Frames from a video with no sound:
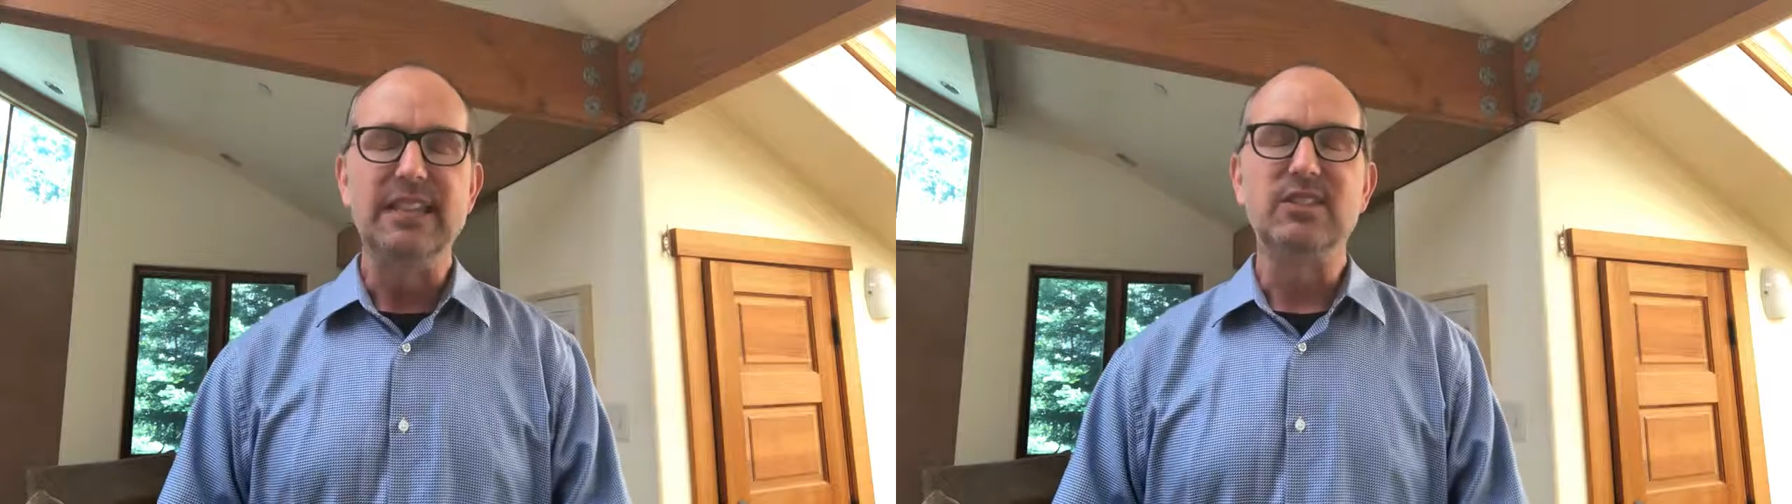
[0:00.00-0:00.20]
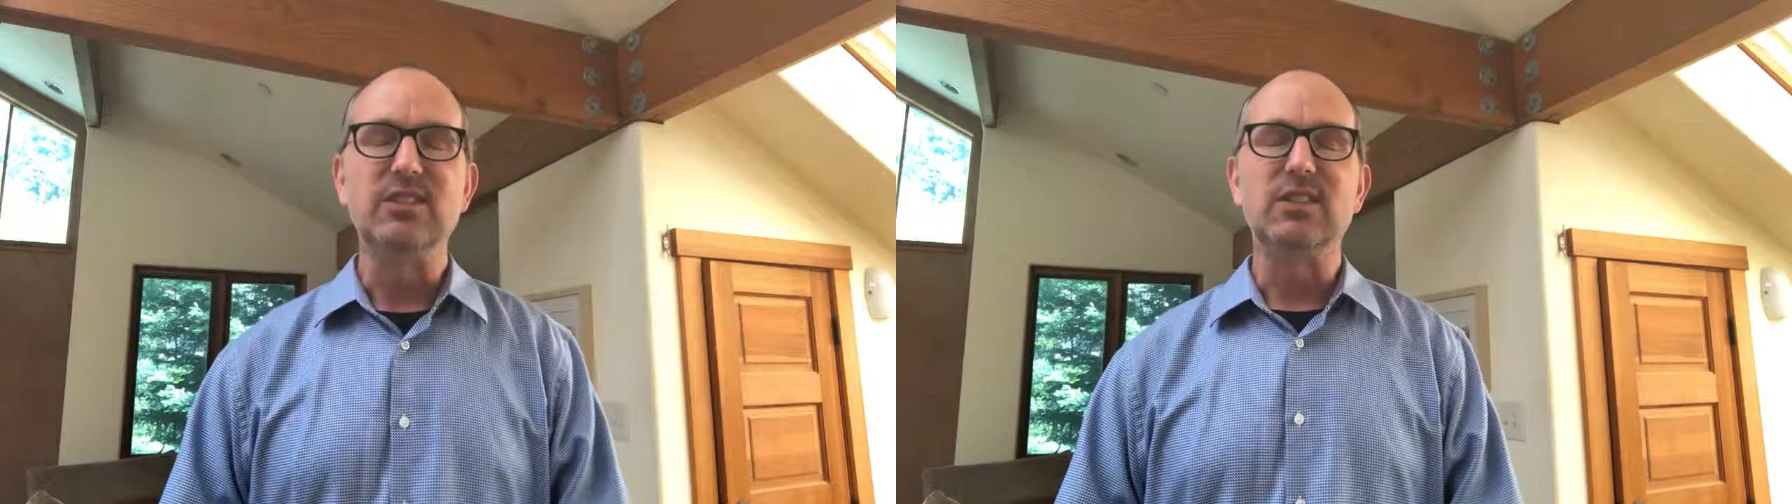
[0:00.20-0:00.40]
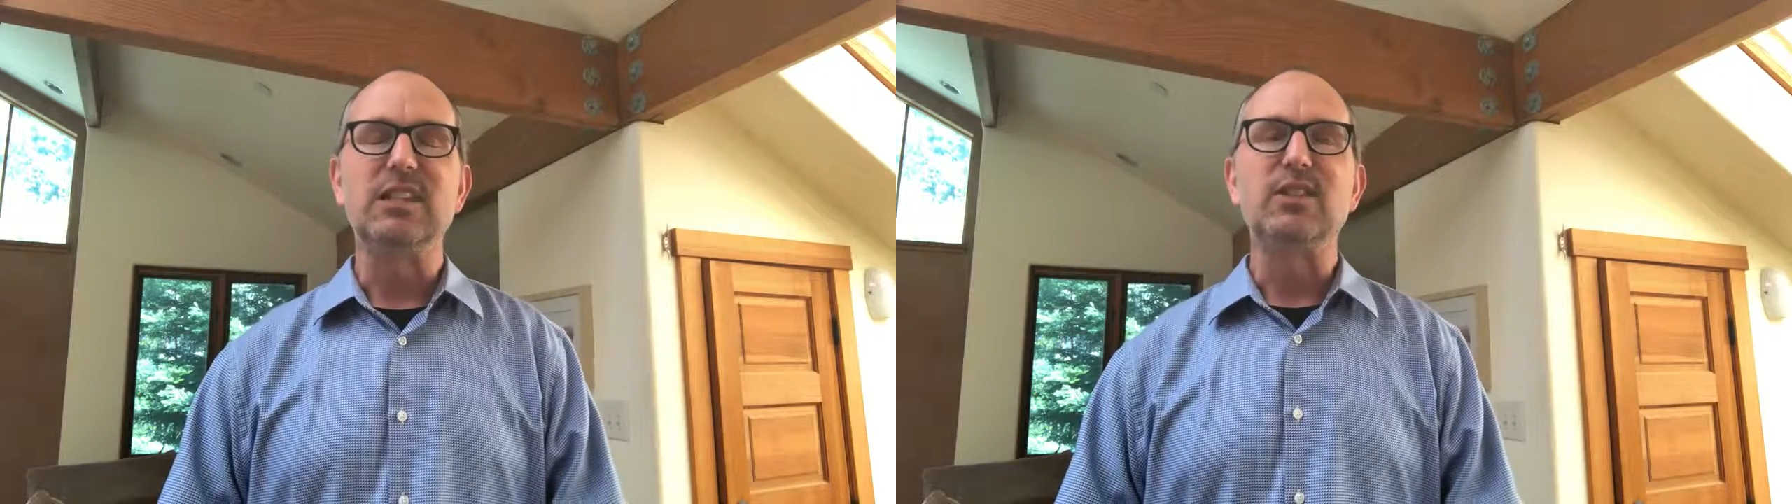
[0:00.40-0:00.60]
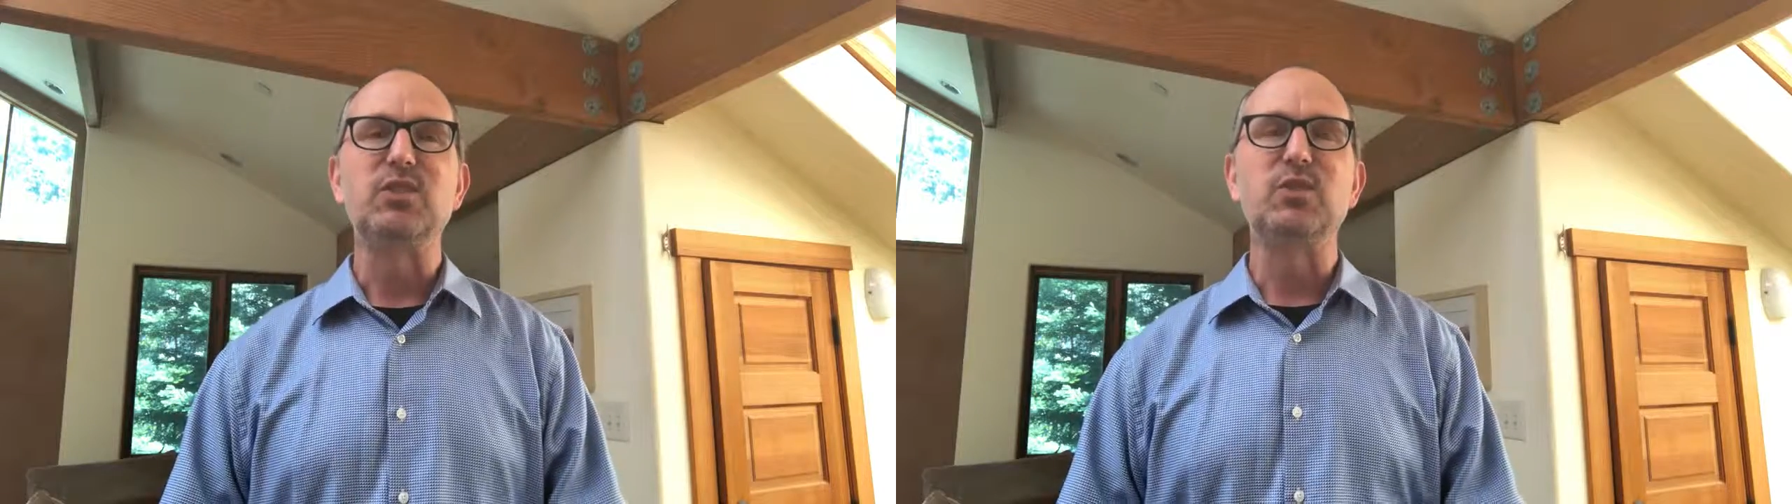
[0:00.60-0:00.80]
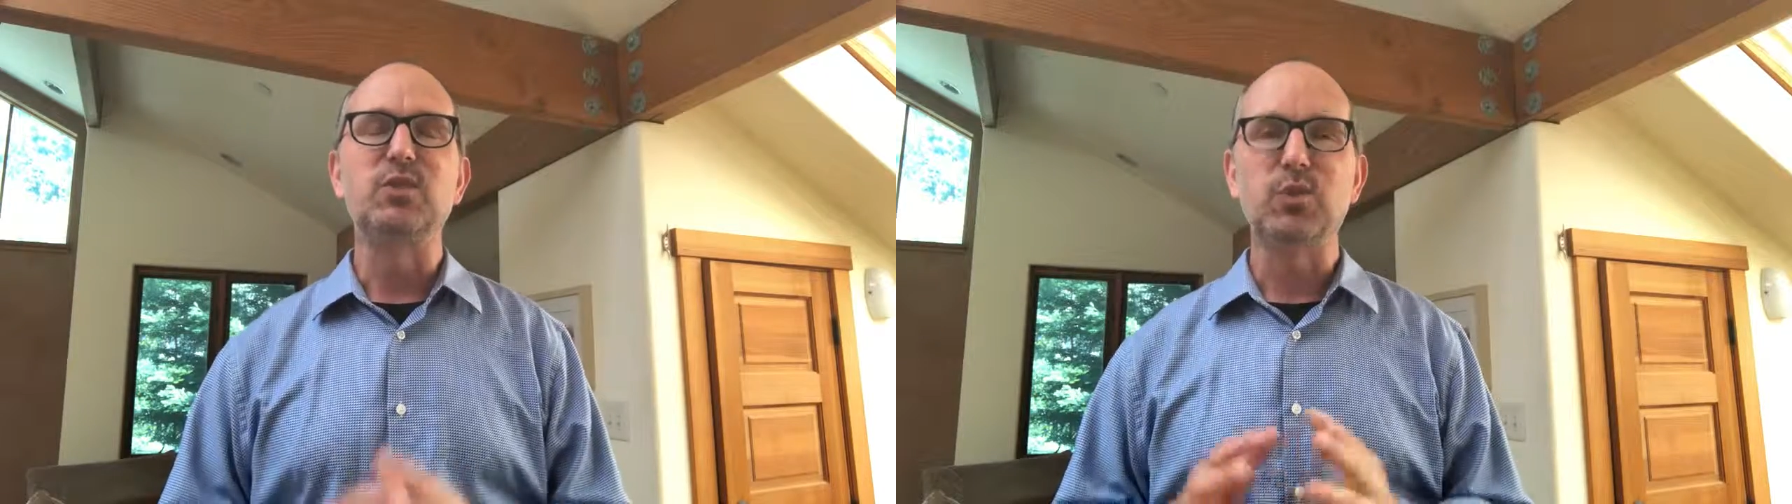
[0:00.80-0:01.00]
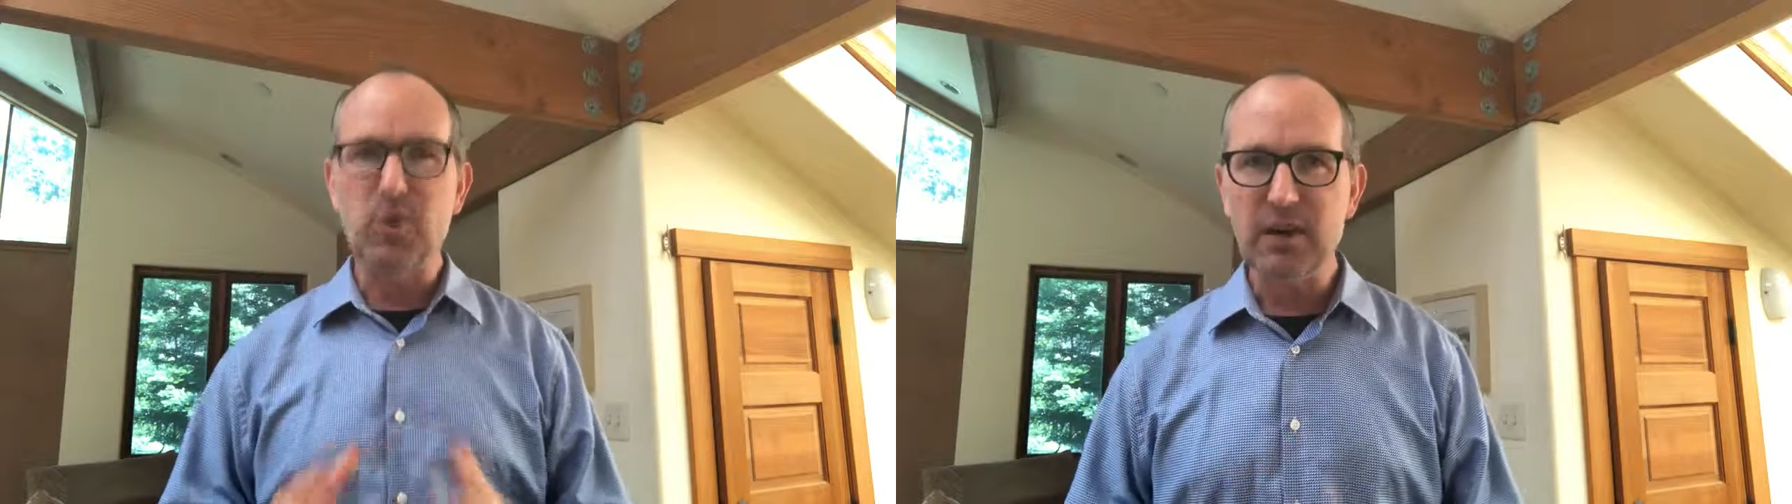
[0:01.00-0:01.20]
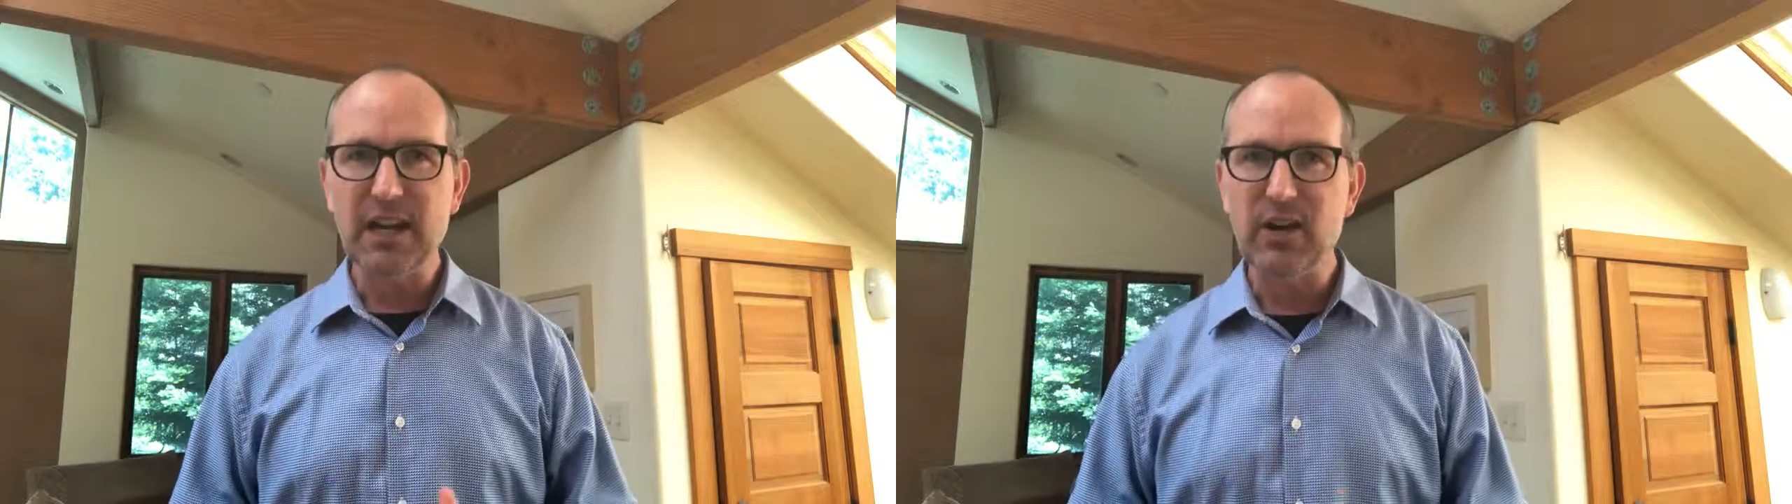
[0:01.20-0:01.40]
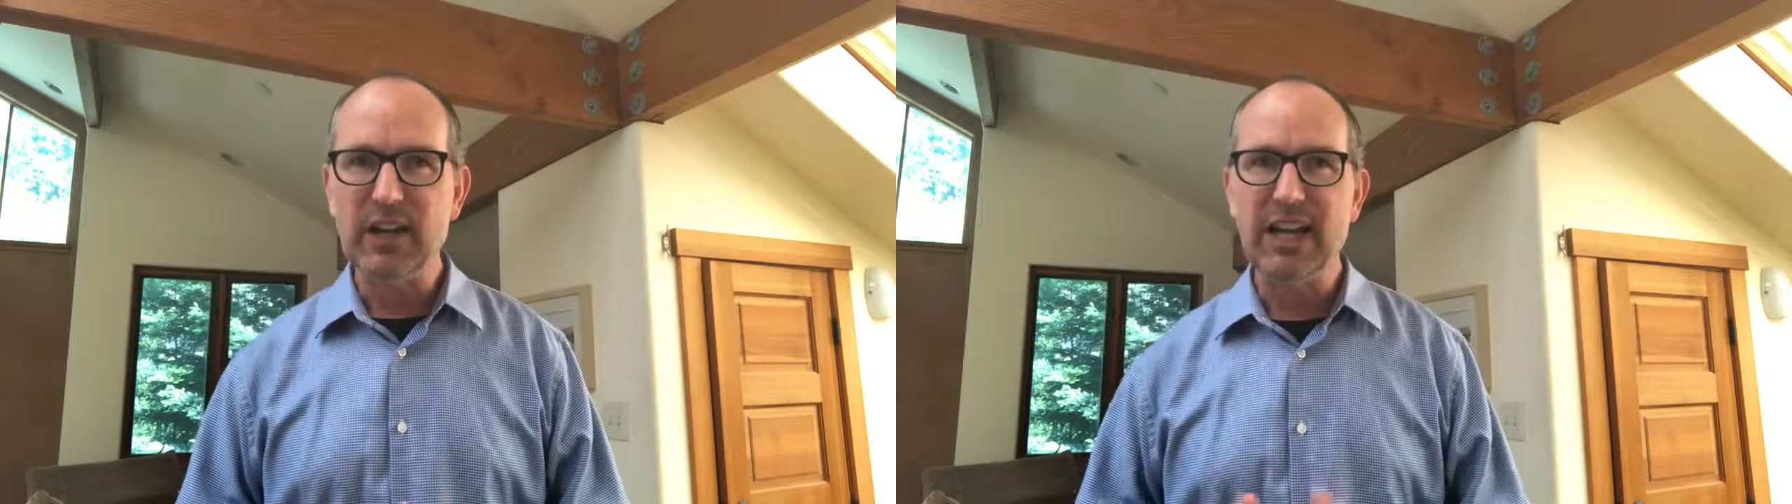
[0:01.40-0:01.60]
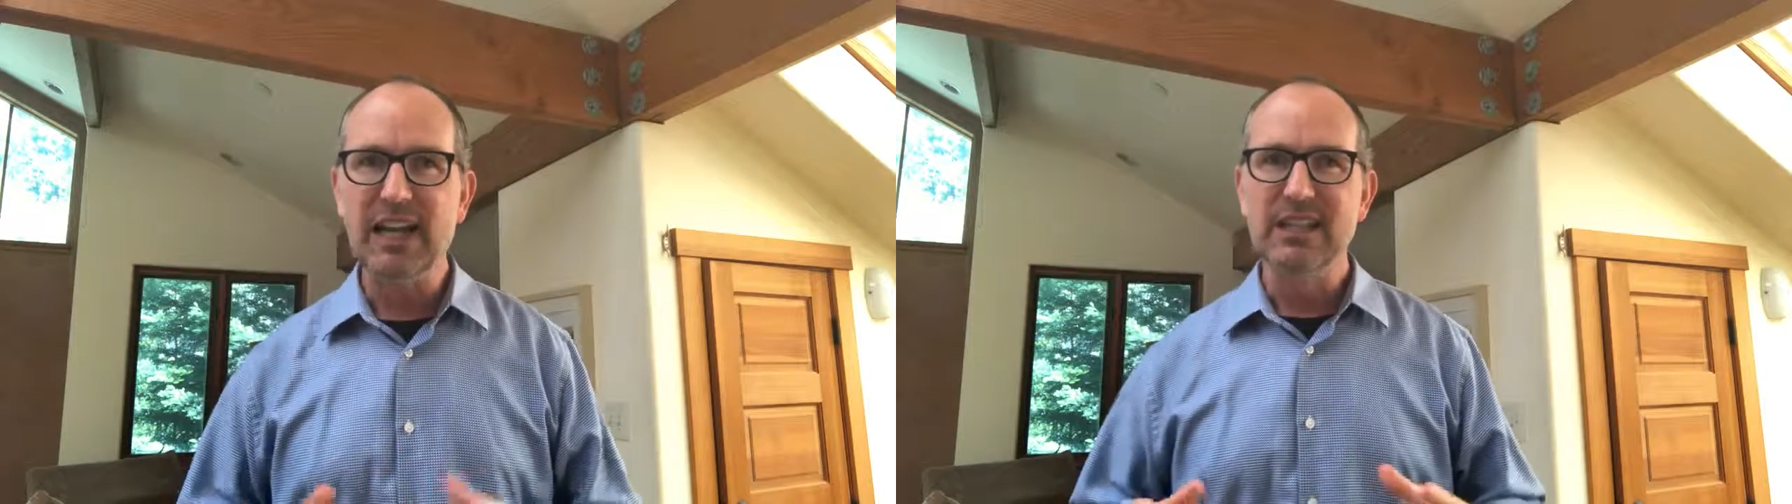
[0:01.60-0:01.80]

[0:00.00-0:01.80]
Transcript: This is an extraordinary